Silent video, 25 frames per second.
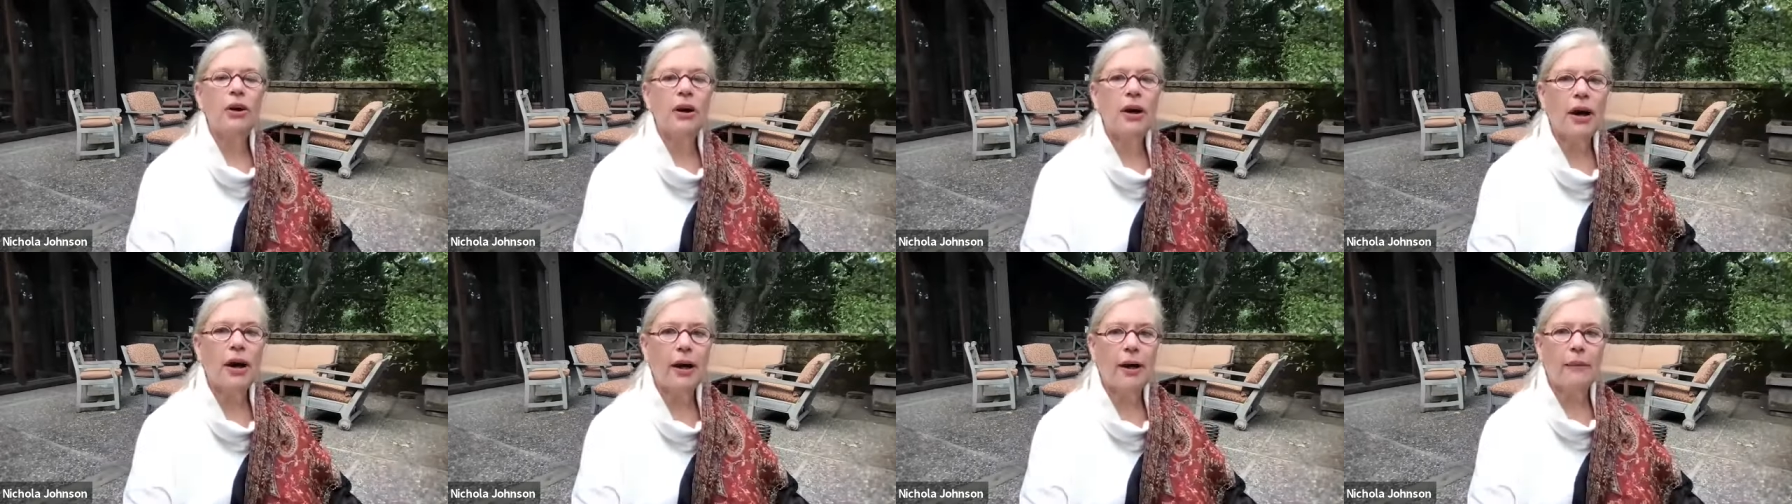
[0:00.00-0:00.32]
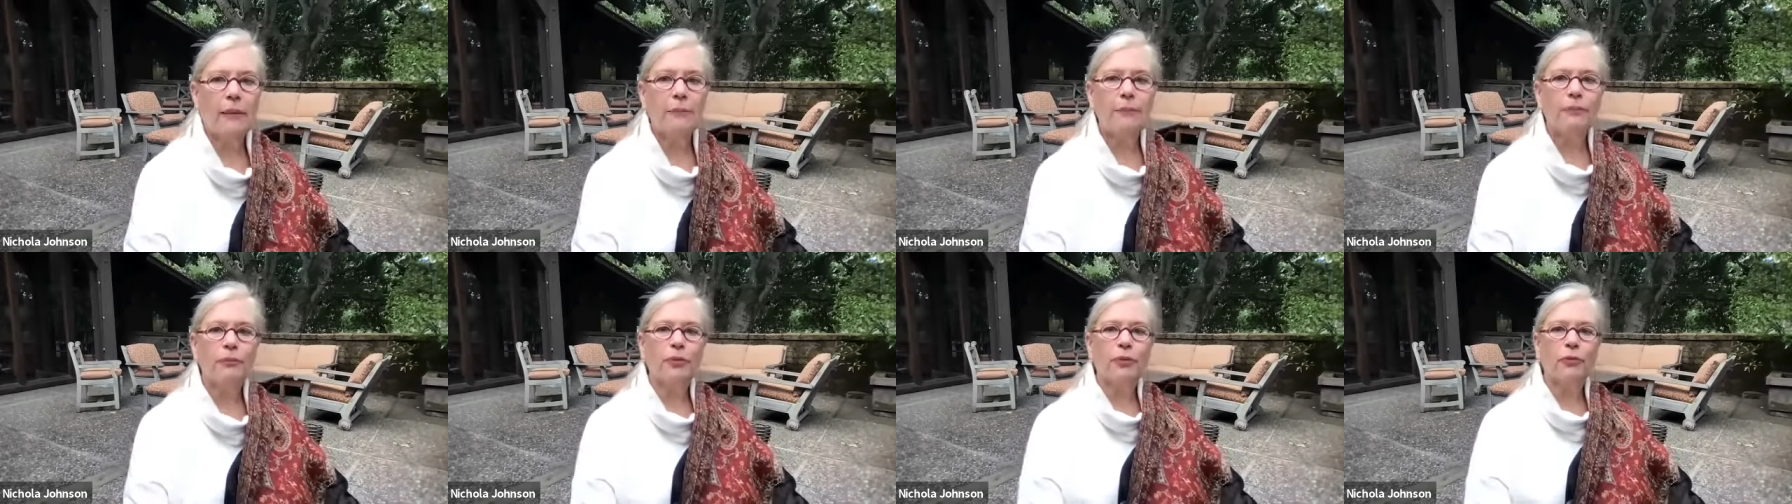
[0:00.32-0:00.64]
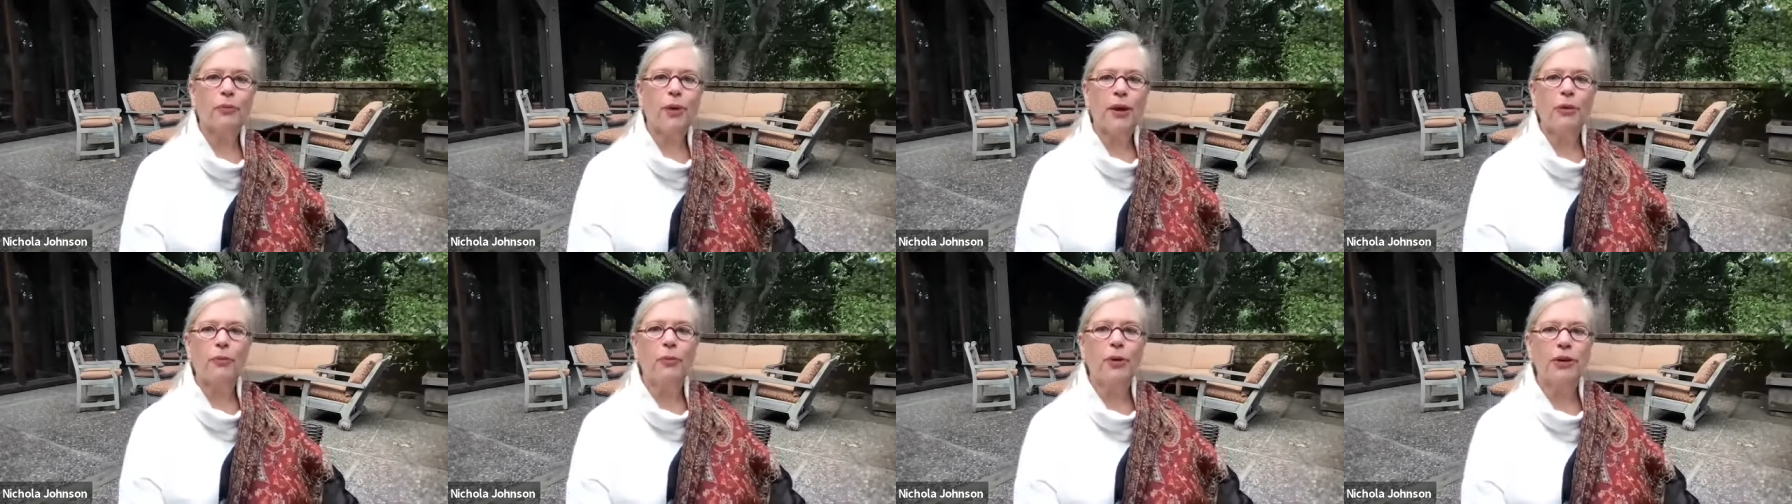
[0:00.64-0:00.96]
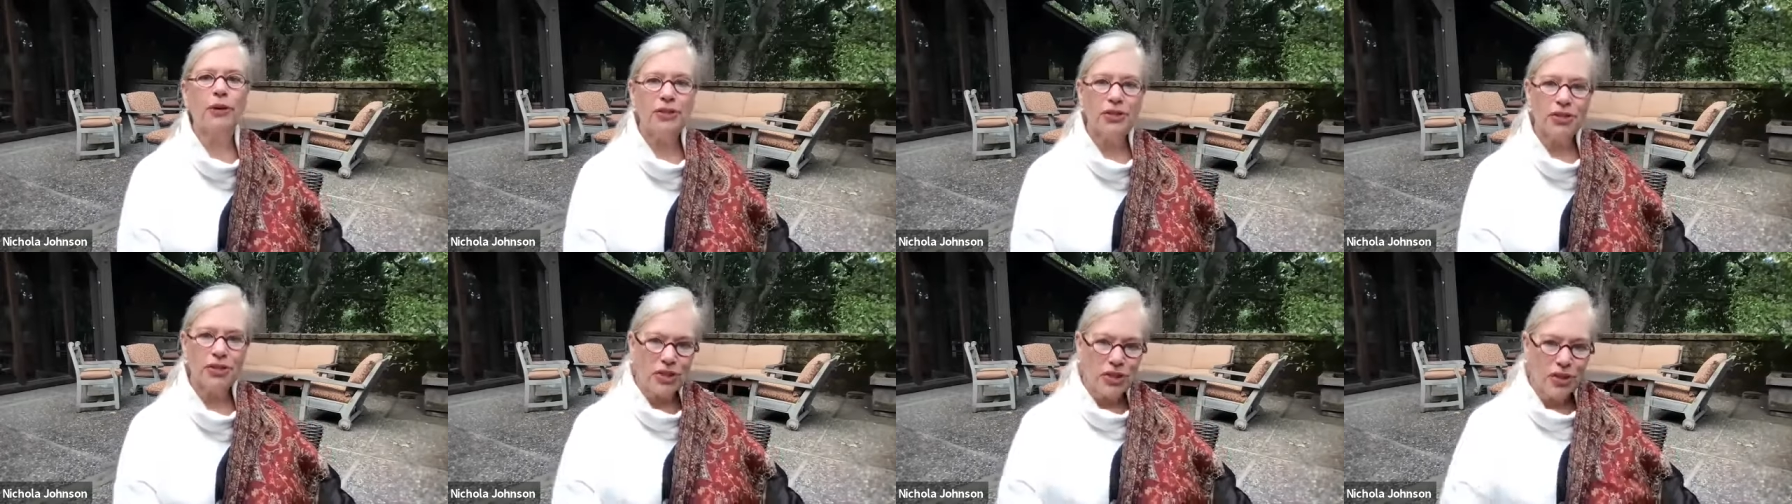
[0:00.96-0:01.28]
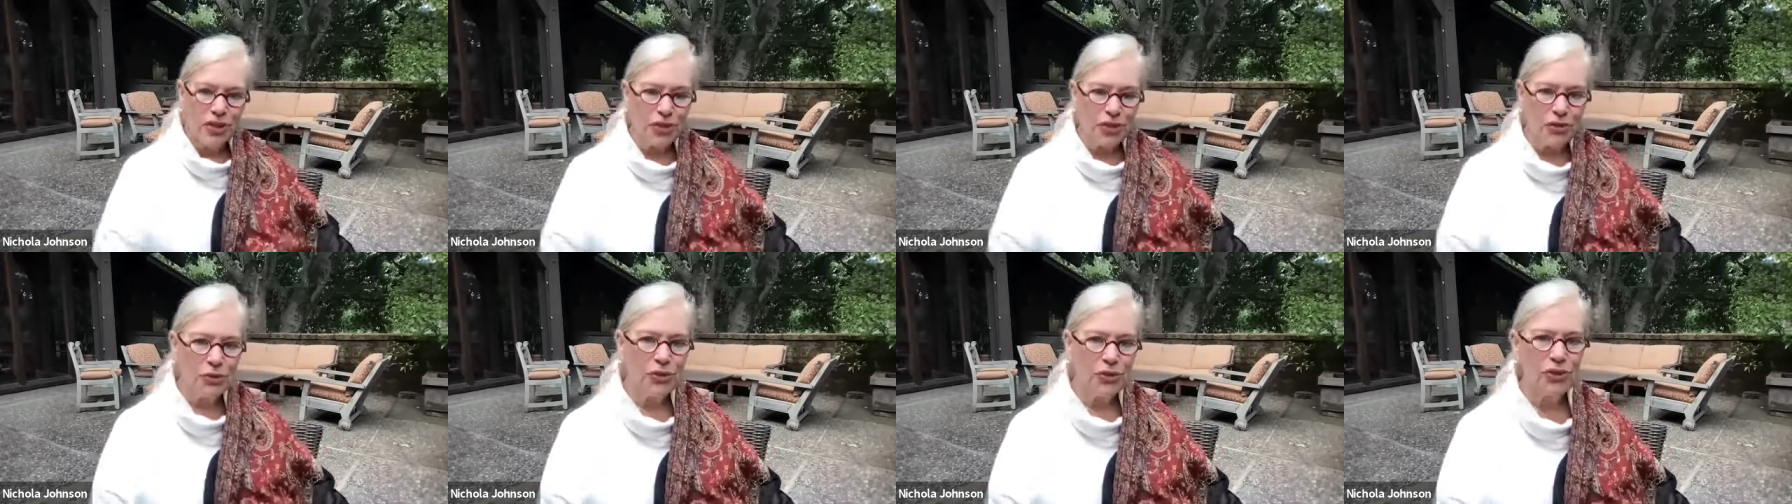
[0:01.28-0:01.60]
um, great ones to
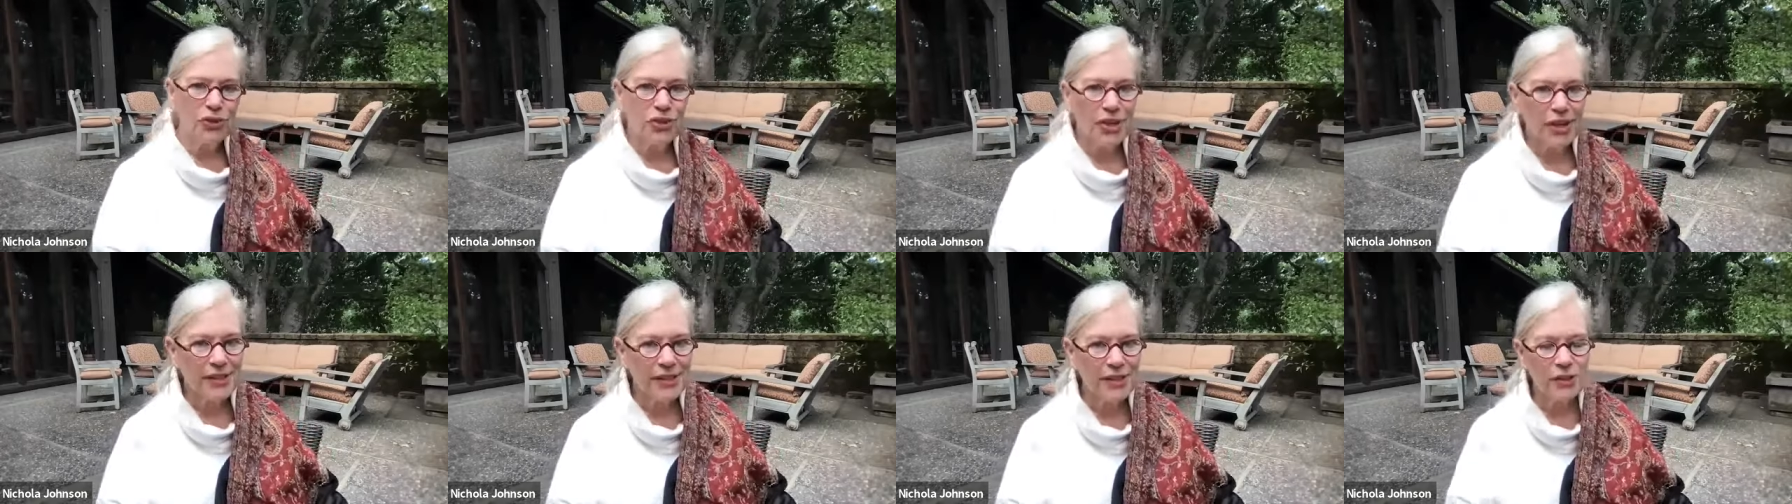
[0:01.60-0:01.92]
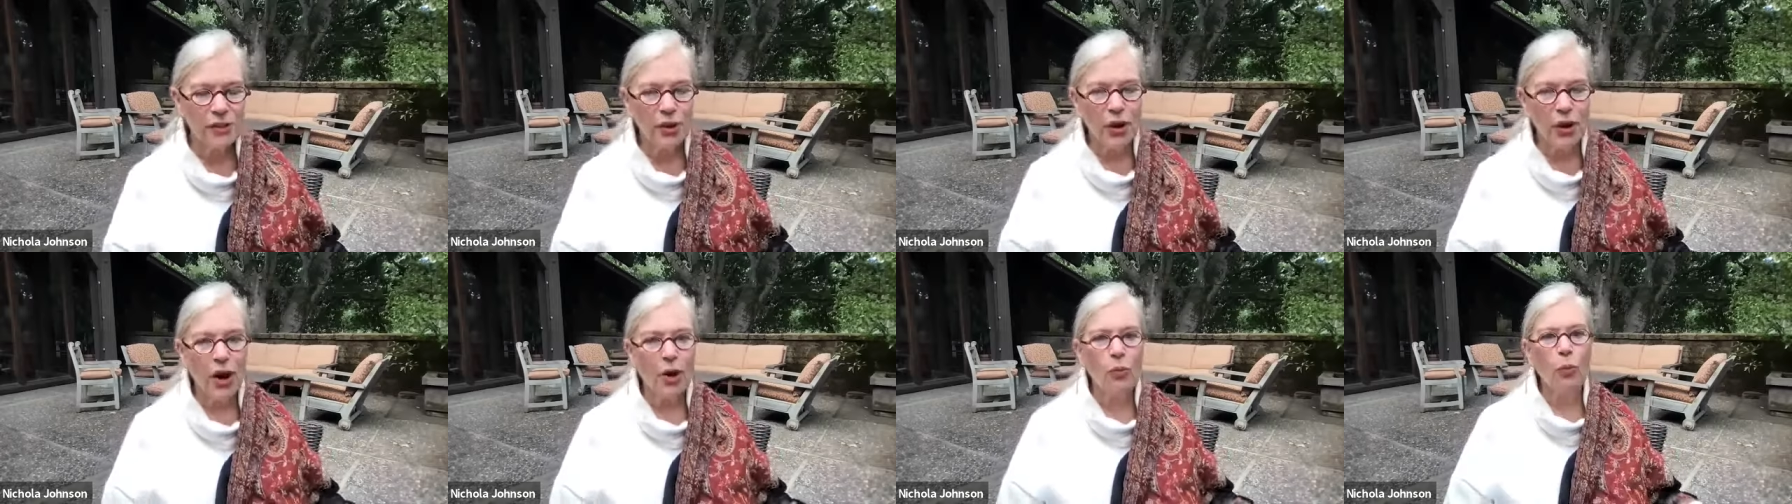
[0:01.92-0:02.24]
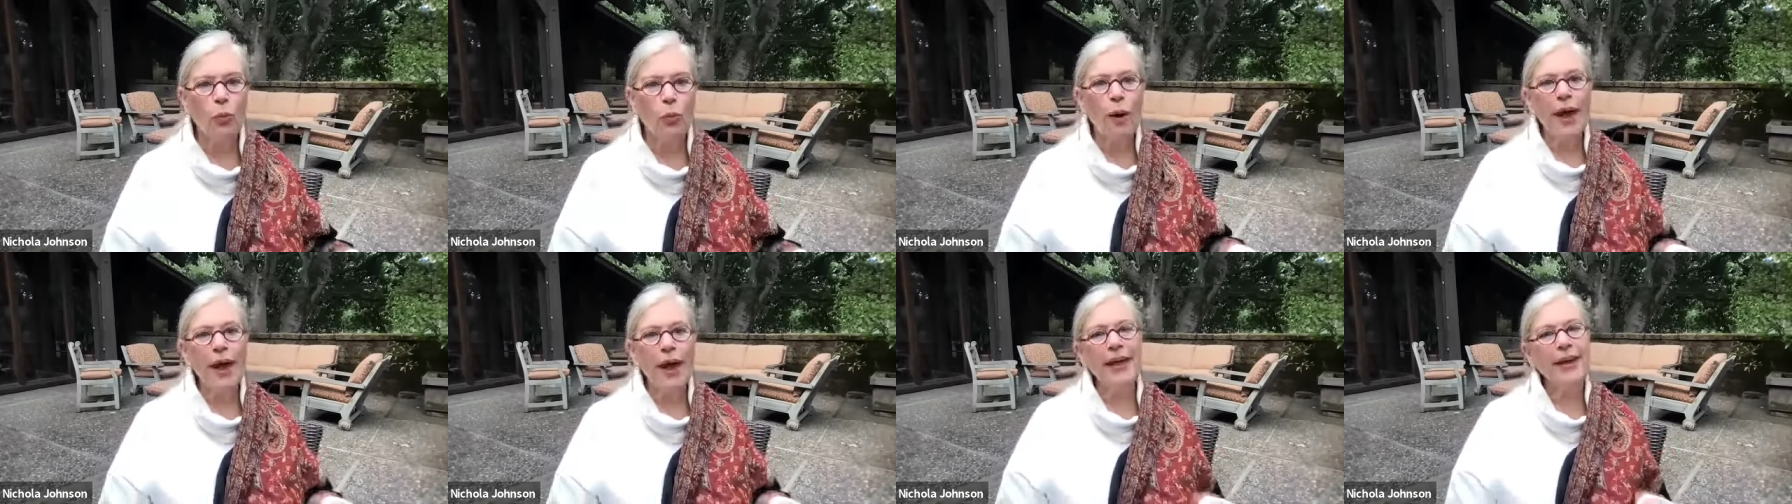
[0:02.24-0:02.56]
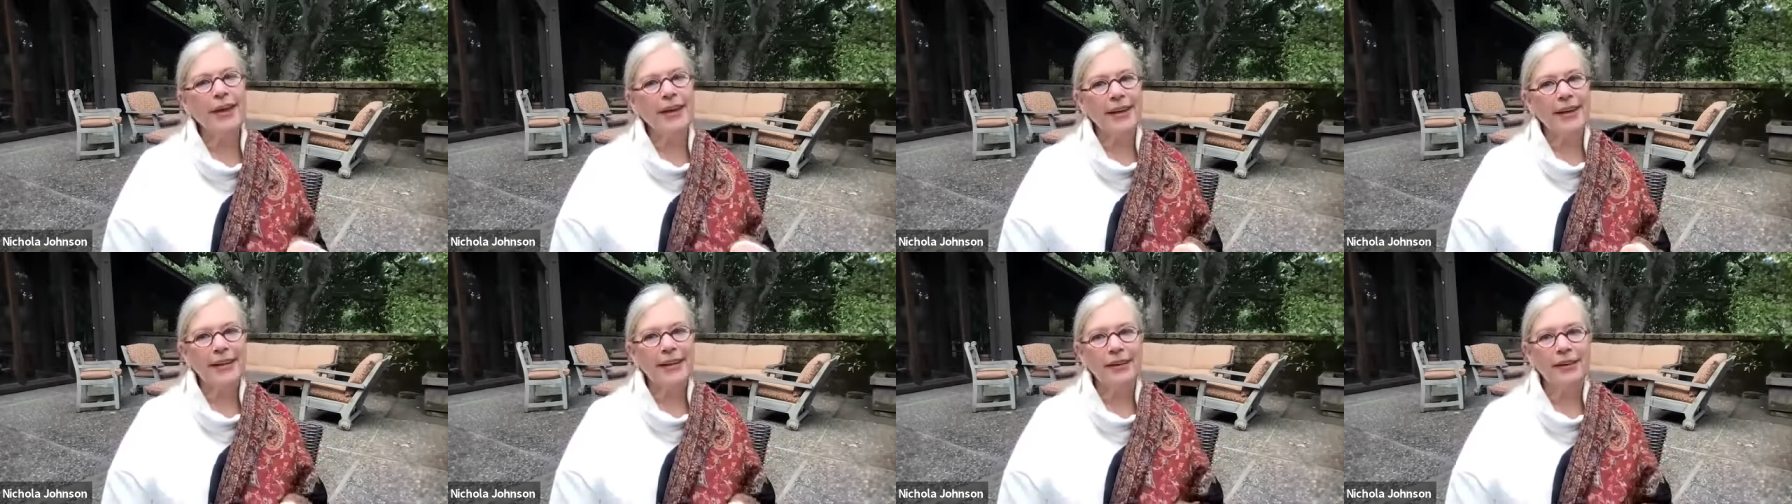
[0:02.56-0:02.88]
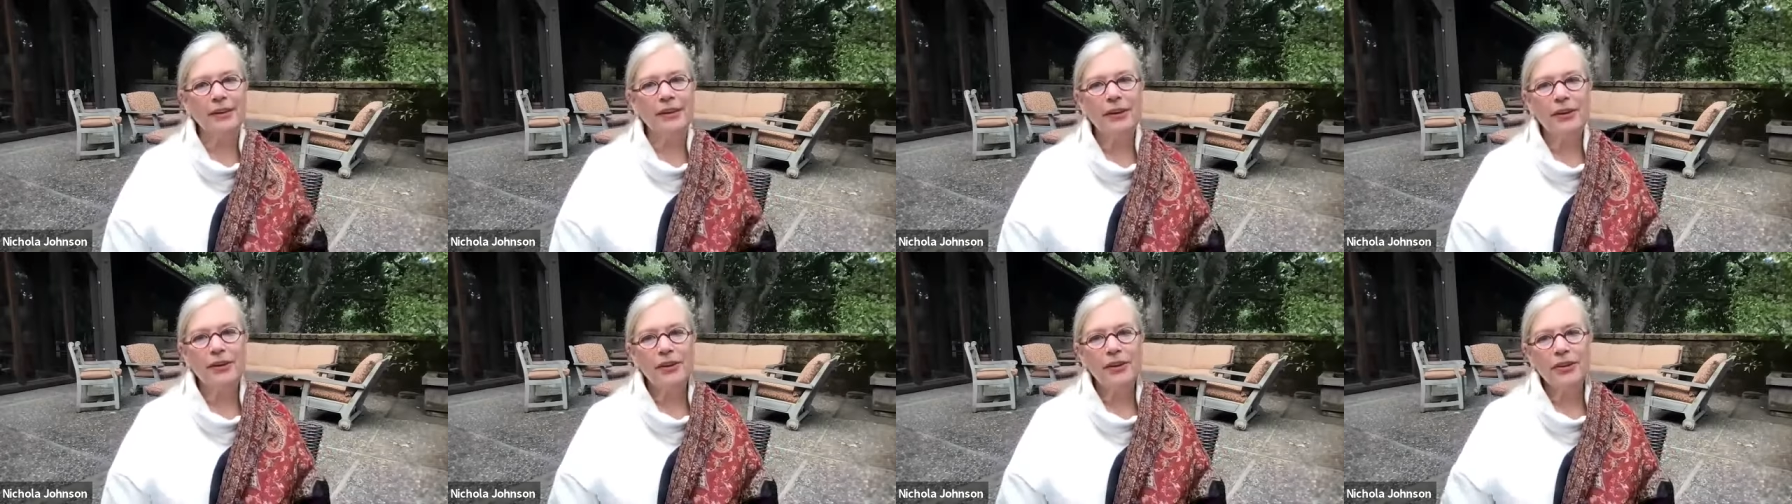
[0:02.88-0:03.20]
use just to
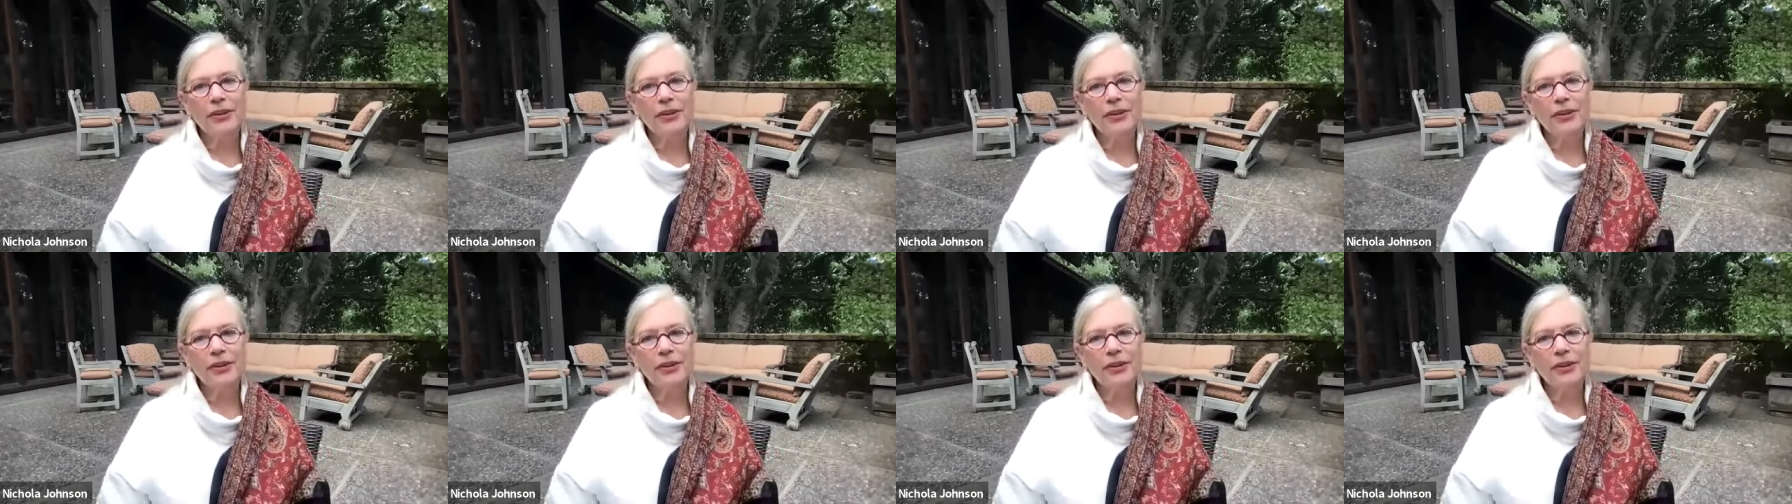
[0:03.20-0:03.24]
awaken